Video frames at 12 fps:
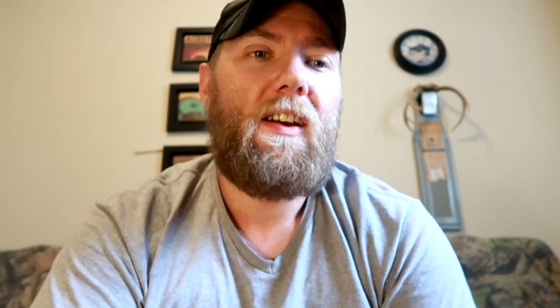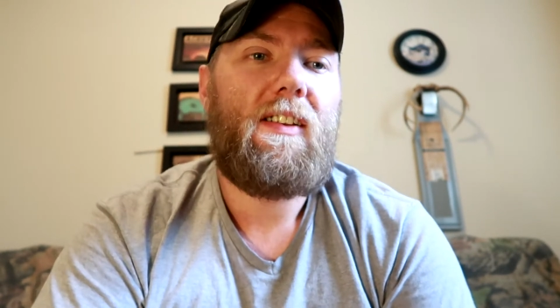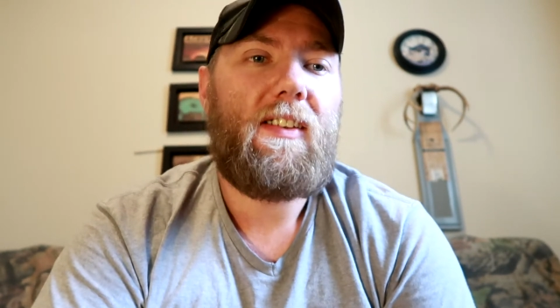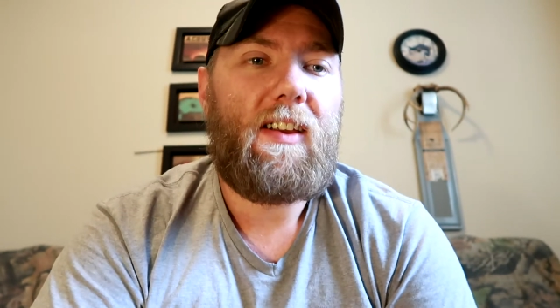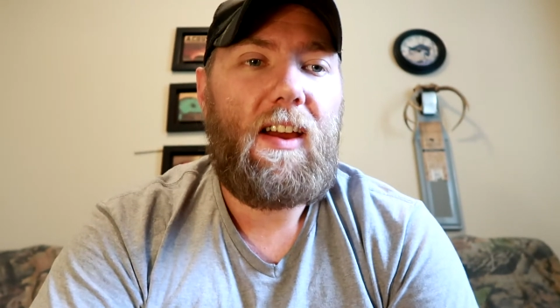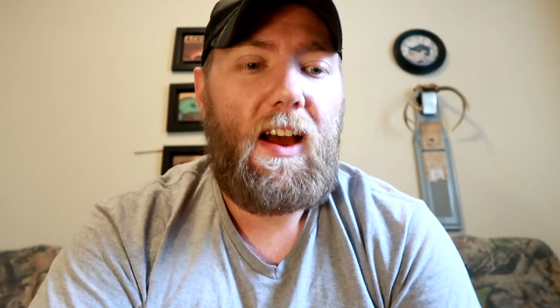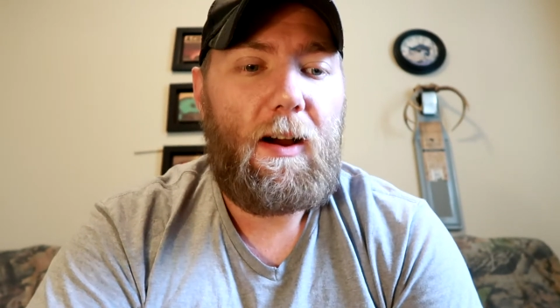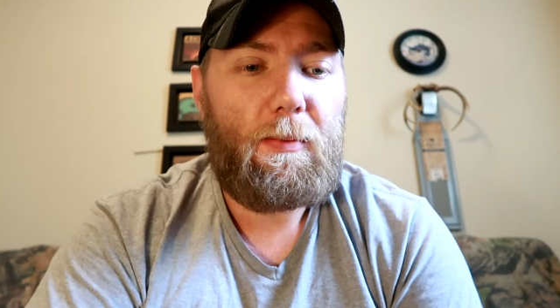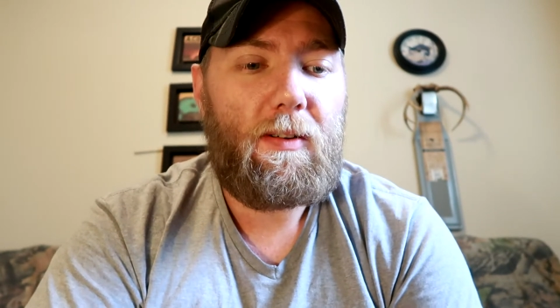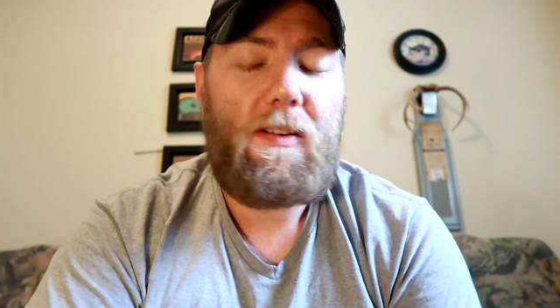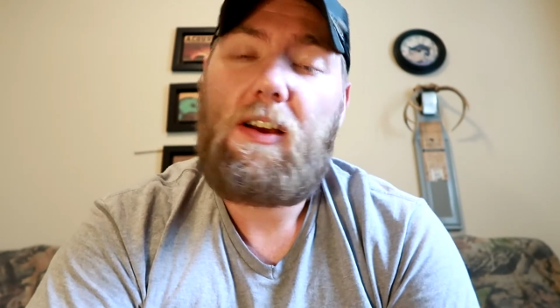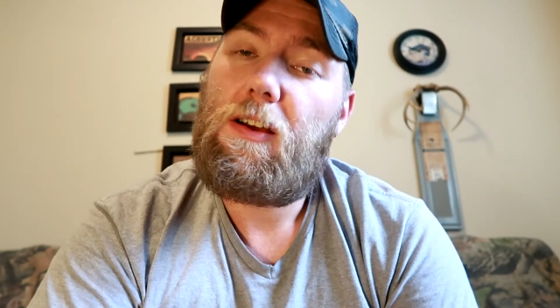I was like,
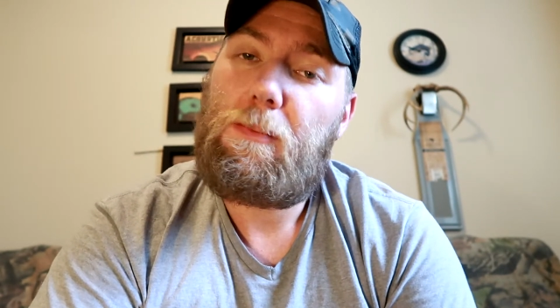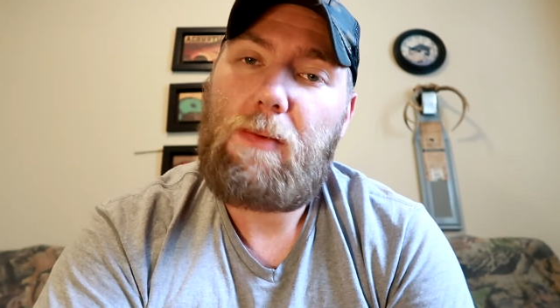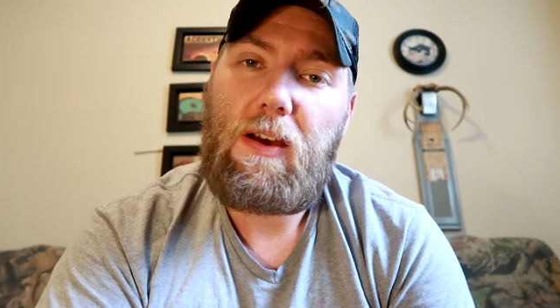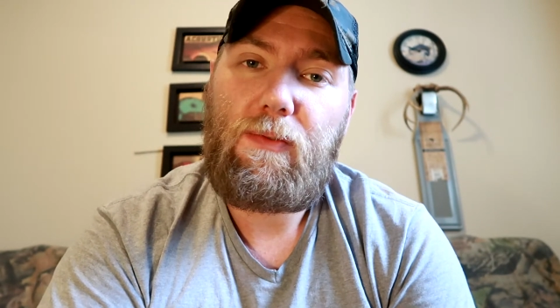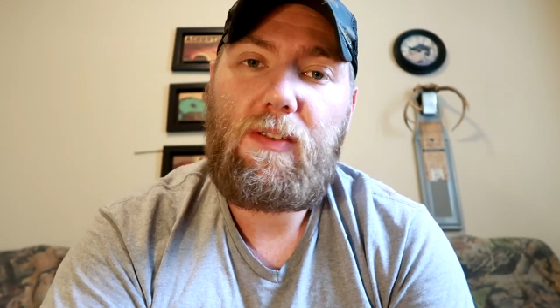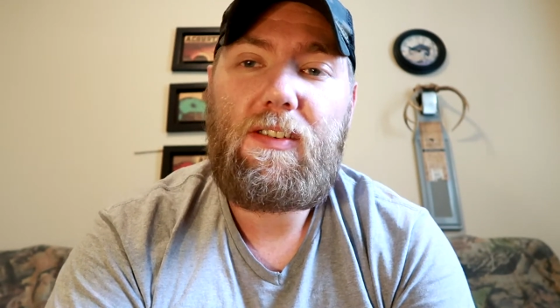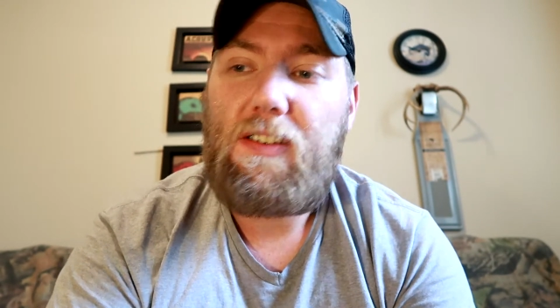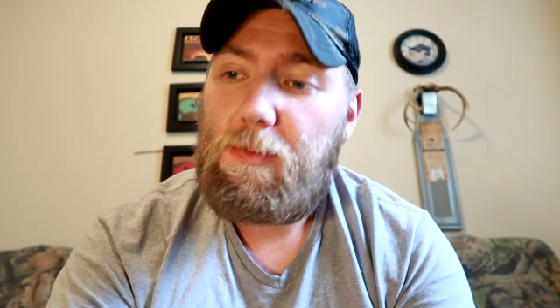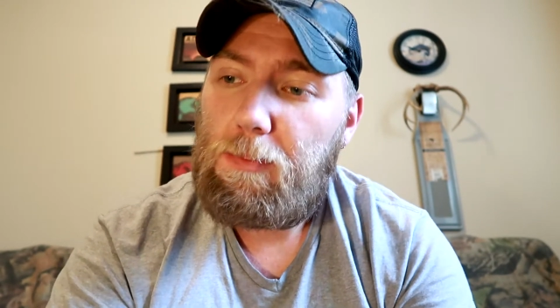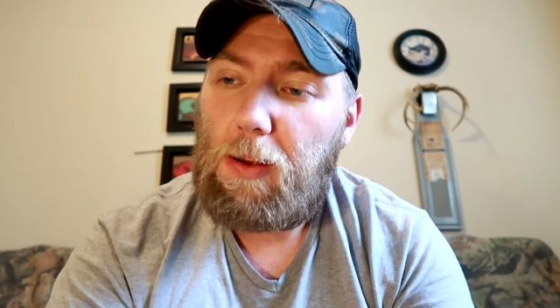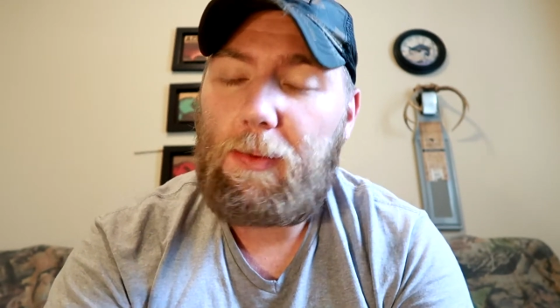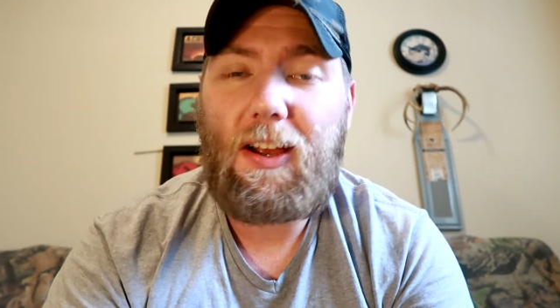Albert, Maffitt,
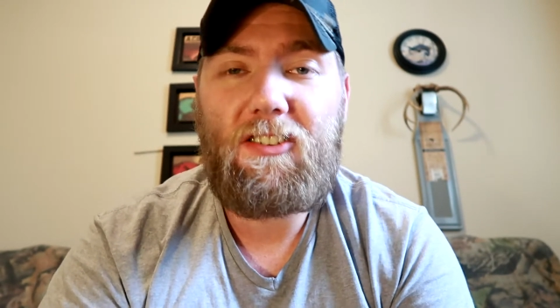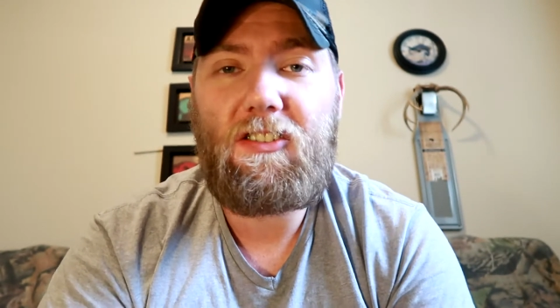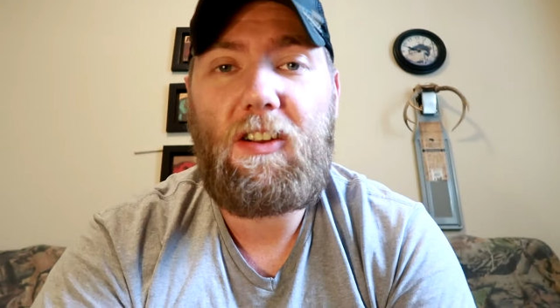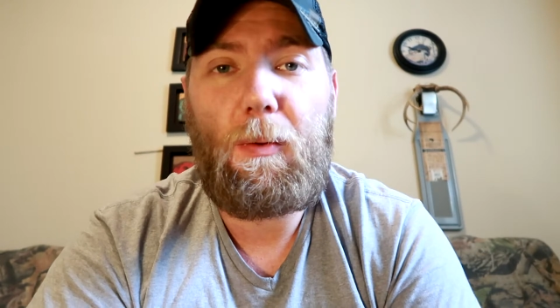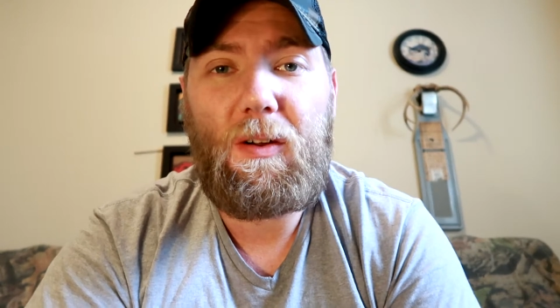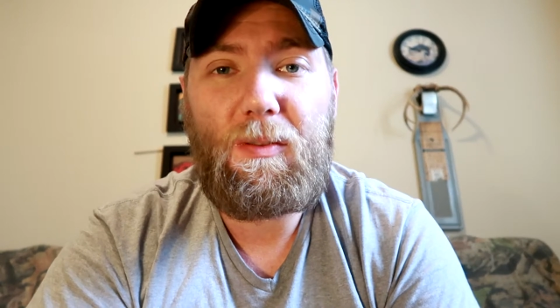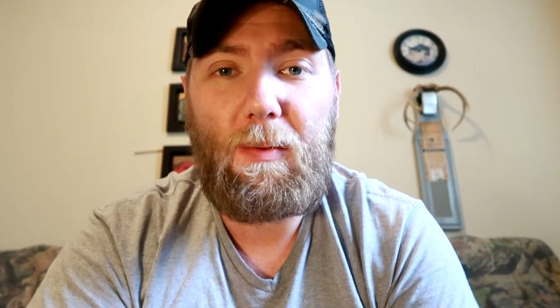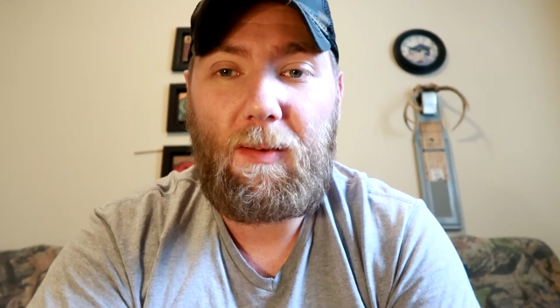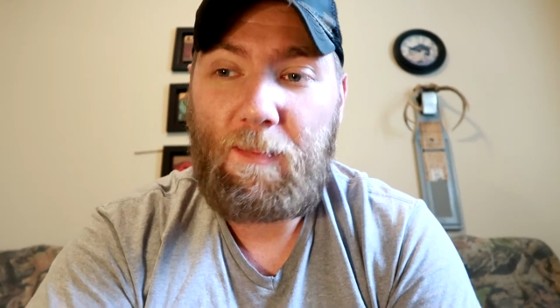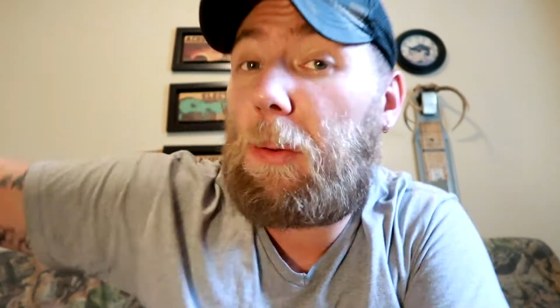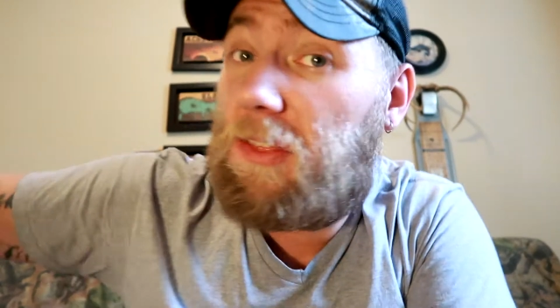maybe you guys should go with me.